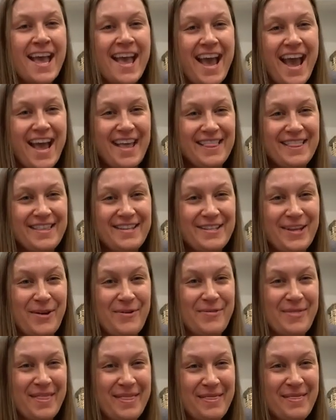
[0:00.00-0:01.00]
And so
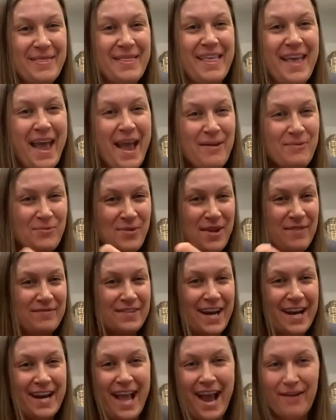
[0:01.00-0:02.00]
then we've
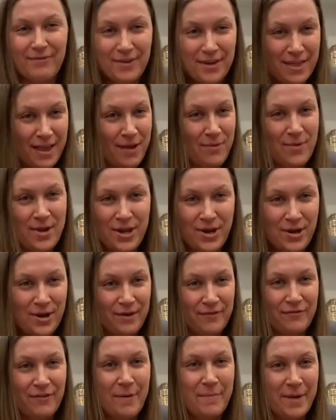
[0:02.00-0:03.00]
done everything we could
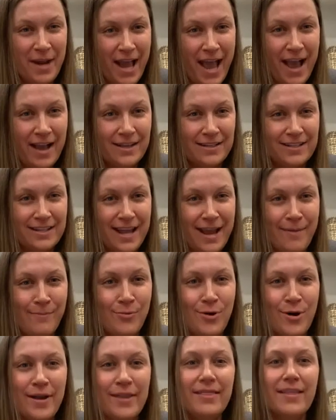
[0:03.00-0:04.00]
from an egg
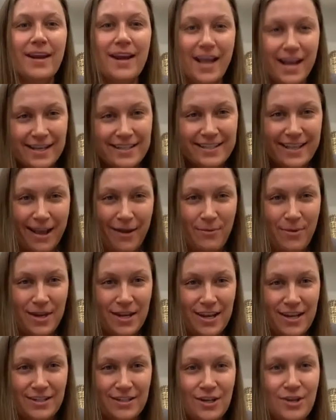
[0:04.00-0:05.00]
standpoint. The next thing we
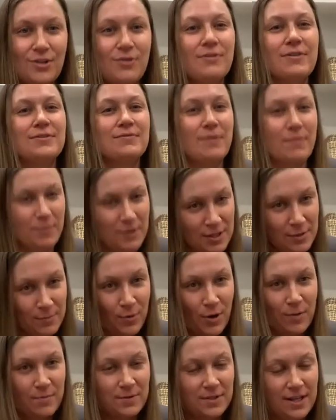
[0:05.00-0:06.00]
need to do is from the
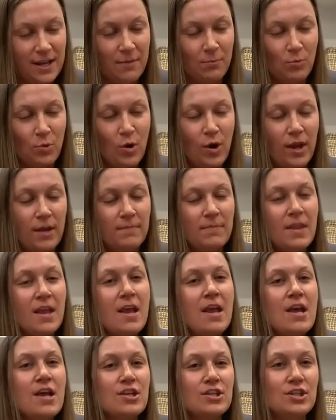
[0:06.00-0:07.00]
sperm standpoint.
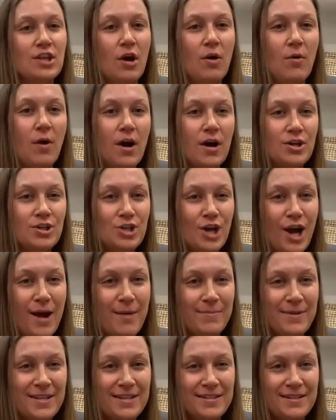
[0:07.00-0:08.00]
So our job
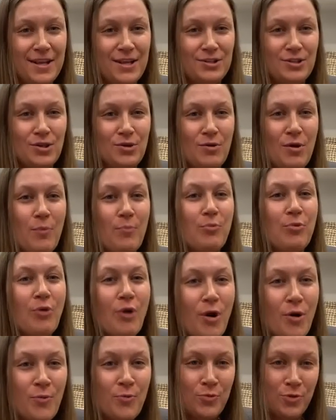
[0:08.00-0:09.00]
is to
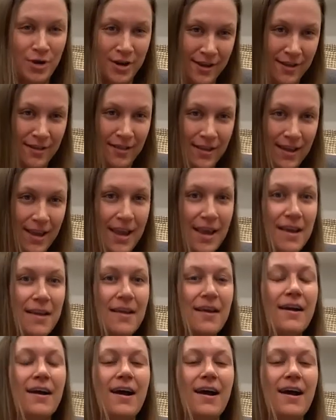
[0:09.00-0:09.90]
appropriately